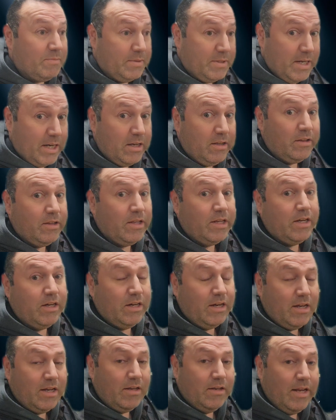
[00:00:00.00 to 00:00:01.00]
particularly
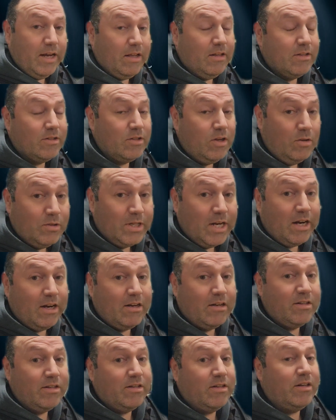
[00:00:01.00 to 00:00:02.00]
Nicholas Holt's
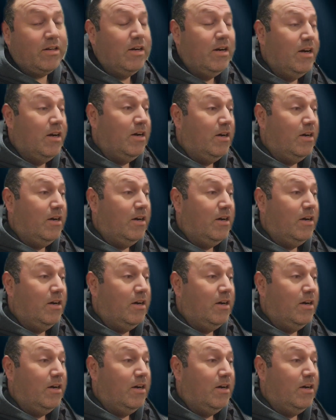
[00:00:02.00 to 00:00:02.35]
character,